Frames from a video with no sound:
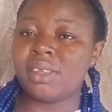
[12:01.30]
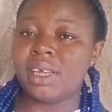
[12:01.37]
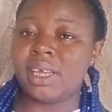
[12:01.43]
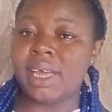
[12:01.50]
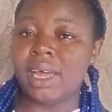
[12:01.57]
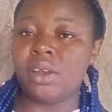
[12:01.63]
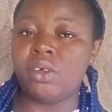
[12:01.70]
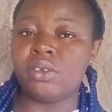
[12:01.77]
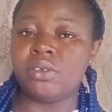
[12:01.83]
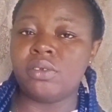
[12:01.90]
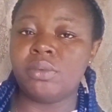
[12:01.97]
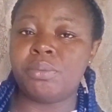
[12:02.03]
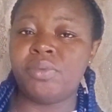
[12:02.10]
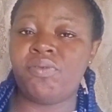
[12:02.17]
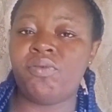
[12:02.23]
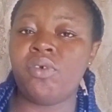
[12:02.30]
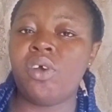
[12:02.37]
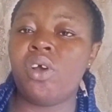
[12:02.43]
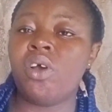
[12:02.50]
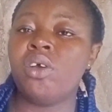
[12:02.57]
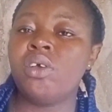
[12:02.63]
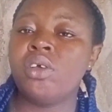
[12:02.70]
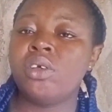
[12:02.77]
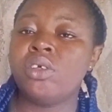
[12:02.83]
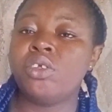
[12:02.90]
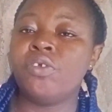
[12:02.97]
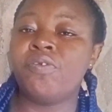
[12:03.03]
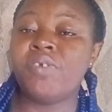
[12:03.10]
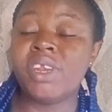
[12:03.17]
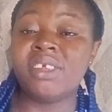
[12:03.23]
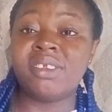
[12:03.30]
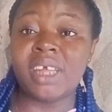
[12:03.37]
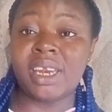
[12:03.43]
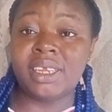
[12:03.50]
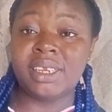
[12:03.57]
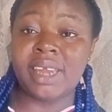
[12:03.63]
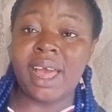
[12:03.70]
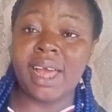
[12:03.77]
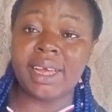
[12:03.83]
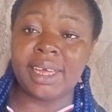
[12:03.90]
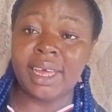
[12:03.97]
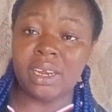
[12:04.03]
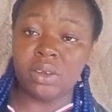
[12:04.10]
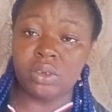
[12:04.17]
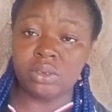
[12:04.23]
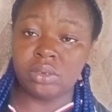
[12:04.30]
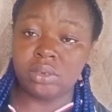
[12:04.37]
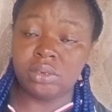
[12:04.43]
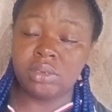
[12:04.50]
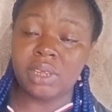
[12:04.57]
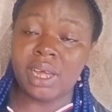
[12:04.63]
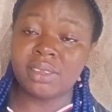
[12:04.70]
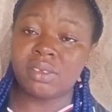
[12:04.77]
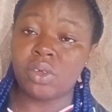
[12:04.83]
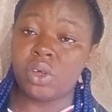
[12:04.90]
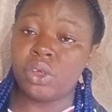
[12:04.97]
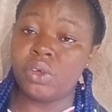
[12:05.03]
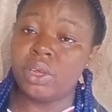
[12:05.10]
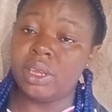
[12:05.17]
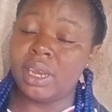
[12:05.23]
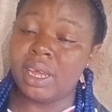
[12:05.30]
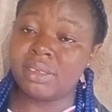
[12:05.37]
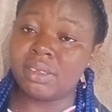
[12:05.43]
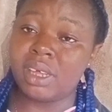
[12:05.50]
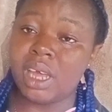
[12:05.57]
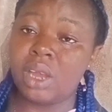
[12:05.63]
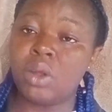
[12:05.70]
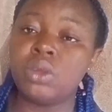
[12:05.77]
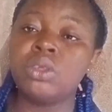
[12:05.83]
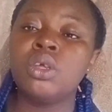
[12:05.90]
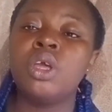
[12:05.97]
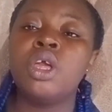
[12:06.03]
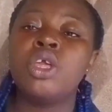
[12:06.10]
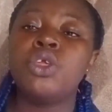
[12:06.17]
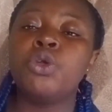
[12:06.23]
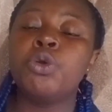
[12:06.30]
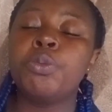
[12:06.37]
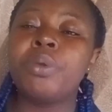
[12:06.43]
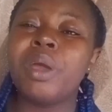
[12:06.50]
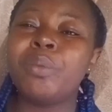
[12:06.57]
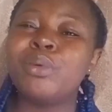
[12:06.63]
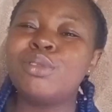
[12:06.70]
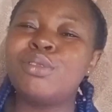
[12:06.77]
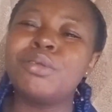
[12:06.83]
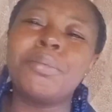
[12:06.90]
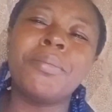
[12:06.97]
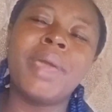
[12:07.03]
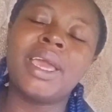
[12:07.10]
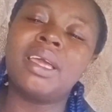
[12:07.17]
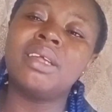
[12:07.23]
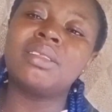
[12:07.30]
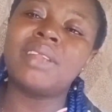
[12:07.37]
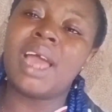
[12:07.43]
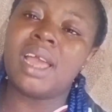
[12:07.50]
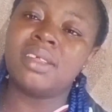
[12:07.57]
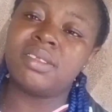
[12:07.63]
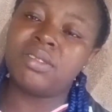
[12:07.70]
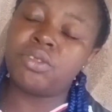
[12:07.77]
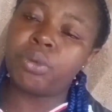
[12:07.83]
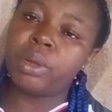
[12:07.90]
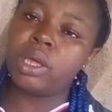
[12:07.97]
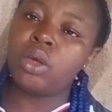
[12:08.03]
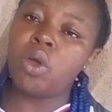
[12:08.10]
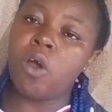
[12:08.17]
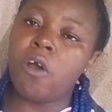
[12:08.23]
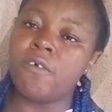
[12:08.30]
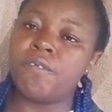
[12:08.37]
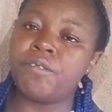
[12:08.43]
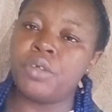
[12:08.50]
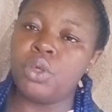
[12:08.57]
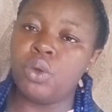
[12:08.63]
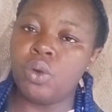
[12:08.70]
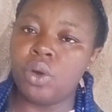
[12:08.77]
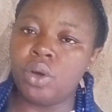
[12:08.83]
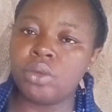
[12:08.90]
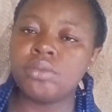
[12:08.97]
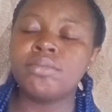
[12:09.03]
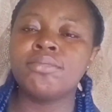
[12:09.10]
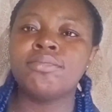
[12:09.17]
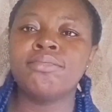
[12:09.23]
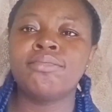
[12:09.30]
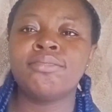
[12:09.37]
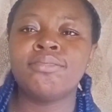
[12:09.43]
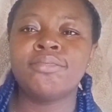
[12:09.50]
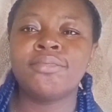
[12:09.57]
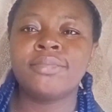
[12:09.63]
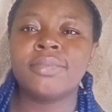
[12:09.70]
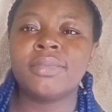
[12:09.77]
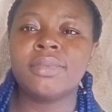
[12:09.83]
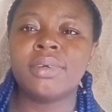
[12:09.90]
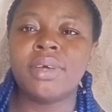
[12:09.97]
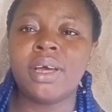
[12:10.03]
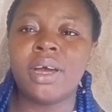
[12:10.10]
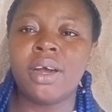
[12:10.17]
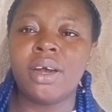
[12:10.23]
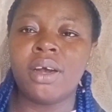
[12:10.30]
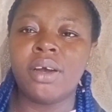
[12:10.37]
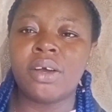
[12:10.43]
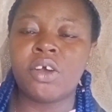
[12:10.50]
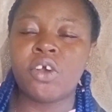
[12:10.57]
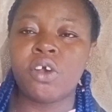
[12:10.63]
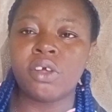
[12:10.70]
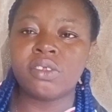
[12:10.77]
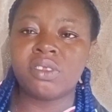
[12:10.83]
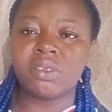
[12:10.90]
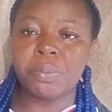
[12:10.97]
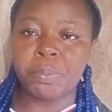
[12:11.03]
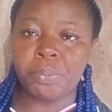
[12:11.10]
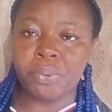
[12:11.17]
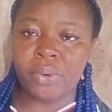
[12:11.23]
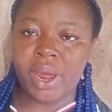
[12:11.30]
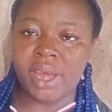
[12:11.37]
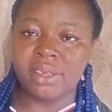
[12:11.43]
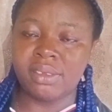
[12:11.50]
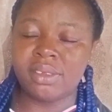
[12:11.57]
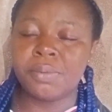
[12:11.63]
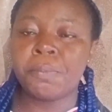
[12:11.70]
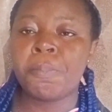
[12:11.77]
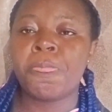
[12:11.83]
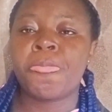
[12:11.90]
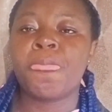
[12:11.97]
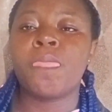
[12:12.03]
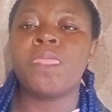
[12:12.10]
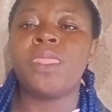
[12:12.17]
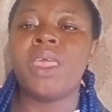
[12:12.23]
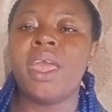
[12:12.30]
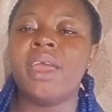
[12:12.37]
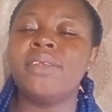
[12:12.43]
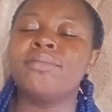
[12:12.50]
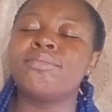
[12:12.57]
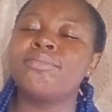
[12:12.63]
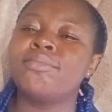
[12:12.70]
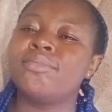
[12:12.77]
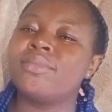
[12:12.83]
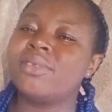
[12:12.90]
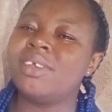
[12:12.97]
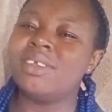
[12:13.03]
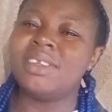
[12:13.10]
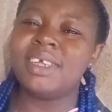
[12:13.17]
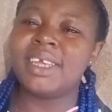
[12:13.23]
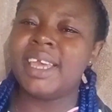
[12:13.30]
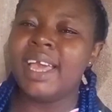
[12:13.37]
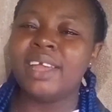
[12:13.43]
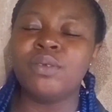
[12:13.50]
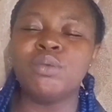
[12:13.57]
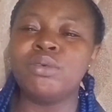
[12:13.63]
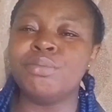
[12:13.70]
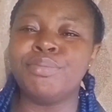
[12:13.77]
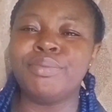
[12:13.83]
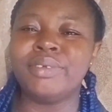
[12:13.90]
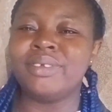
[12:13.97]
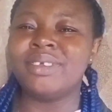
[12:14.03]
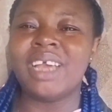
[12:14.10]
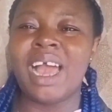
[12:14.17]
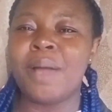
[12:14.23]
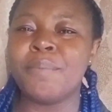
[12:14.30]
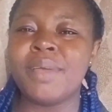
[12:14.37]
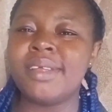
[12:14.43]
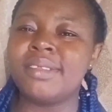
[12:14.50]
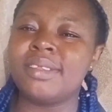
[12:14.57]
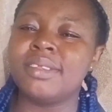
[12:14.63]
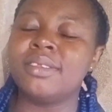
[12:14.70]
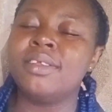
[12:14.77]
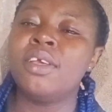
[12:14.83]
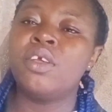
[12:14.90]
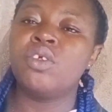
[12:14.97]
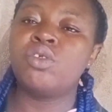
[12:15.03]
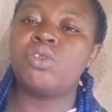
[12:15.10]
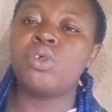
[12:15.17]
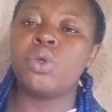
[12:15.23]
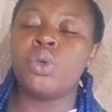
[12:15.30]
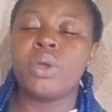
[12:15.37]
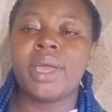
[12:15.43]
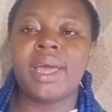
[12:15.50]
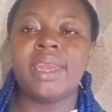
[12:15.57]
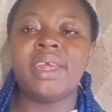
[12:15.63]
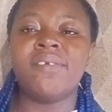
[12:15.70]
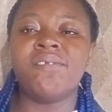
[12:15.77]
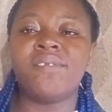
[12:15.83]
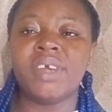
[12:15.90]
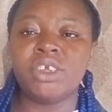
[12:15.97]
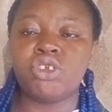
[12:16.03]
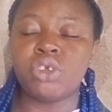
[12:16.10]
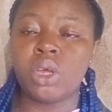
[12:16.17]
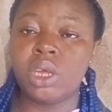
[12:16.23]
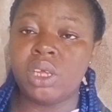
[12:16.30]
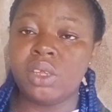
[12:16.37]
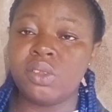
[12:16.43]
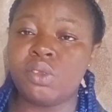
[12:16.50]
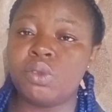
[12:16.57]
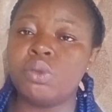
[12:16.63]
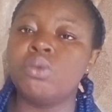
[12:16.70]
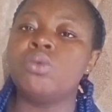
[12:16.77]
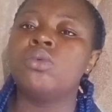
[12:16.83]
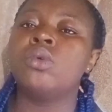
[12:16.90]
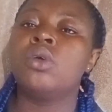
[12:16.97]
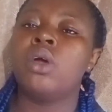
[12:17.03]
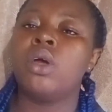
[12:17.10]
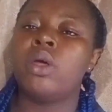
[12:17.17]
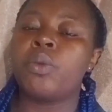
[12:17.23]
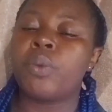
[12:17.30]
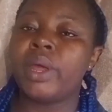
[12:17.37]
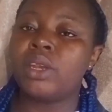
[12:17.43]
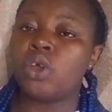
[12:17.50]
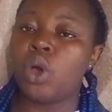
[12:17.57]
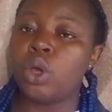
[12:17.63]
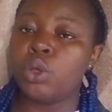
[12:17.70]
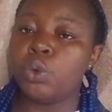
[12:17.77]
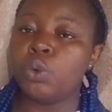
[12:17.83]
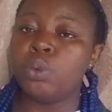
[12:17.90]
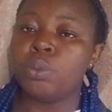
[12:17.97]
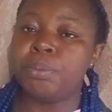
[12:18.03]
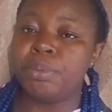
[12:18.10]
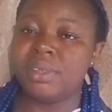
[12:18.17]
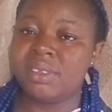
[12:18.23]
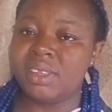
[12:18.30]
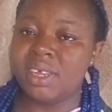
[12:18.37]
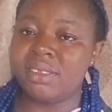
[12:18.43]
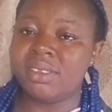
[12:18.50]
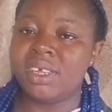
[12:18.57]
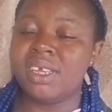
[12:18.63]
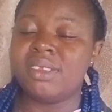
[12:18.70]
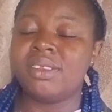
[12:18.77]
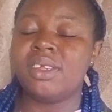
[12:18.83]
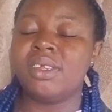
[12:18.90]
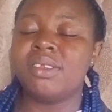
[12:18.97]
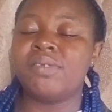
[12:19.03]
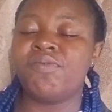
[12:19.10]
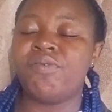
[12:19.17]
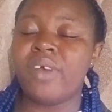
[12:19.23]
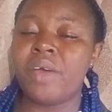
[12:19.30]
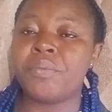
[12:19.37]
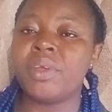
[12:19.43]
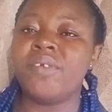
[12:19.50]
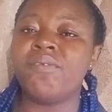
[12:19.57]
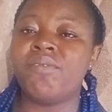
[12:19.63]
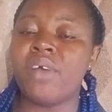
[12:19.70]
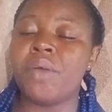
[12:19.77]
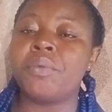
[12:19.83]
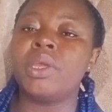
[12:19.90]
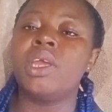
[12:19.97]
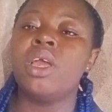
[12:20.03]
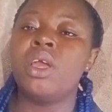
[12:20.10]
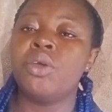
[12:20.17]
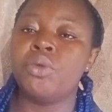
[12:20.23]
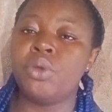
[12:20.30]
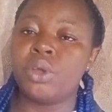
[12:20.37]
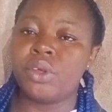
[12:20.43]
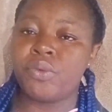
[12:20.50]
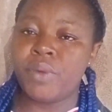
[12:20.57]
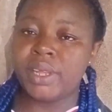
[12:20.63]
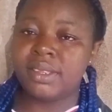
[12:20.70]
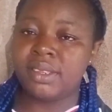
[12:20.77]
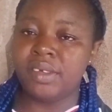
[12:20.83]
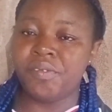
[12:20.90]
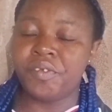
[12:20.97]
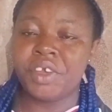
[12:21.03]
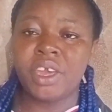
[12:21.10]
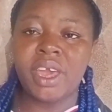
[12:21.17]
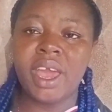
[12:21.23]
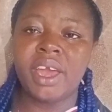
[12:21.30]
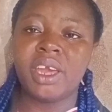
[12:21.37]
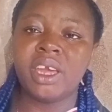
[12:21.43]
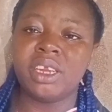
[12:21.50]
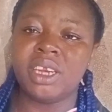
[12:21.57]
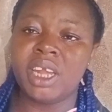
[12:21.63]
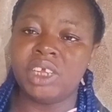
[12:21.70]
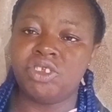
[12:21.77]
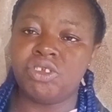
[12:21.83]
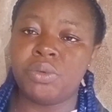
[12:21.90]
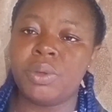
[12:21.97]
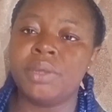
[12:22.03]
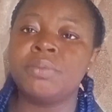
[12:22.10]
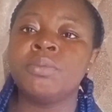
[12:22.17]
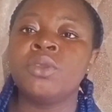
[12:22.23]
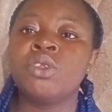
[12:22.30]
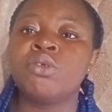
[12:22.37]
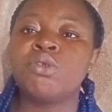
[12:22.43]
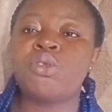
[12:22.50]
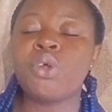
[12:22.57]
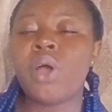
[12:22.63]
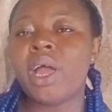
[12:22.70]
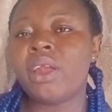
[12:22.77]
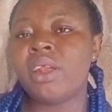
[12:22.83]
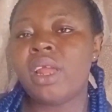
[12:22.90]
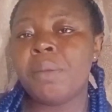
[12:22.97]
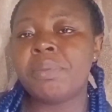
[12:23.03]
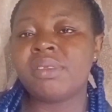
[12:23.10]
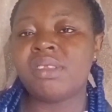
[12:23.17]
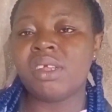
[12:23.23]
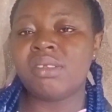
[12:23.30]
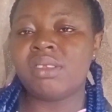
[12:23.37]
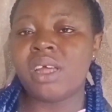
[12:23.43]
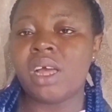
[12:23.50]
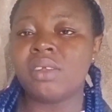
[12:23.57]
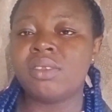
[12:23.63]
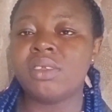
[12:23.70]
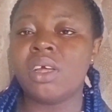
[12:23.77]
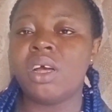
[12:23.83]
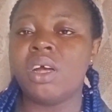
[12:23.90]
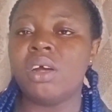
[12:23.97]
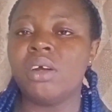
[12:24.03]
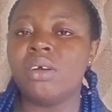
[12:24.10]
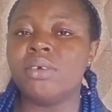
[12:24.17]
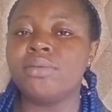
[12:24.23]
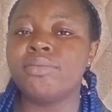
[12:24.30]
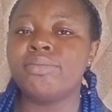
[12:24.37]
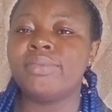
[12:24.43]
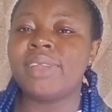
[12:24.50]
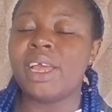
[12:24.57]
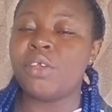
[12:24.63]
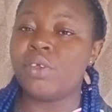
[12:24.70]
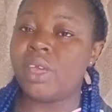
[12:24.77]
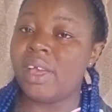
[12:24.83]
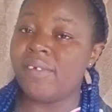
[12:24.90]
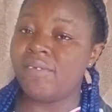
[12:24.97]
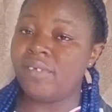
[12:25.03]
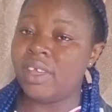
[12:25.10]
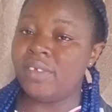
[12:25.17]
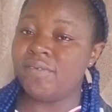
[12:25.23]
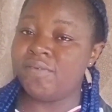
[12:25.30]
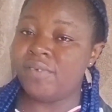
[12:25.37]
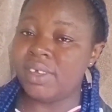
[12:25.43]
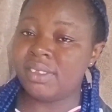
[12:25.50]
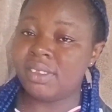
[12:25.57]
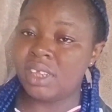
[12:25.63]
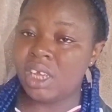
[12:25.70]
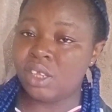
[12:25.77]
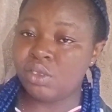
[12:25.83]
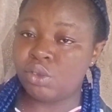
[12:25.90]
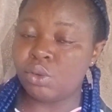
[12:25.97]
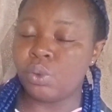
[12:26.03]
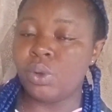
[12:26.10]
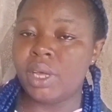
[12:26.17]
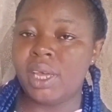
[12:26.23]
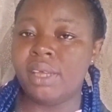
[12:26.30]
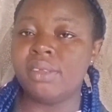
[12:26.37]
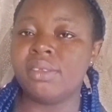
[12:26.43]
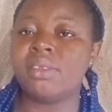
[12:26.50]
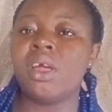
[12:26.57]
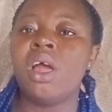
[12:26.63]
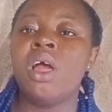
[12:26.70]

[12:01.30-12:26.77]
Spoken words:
gallon, before you finish selling that gallon, that oil in that gallon, you'll be able to make times 3 of your cost price. Then the gain will be amazing. So you can venture into red oil business. It is very lucrative here in Nigeria. So another business that you can invest into is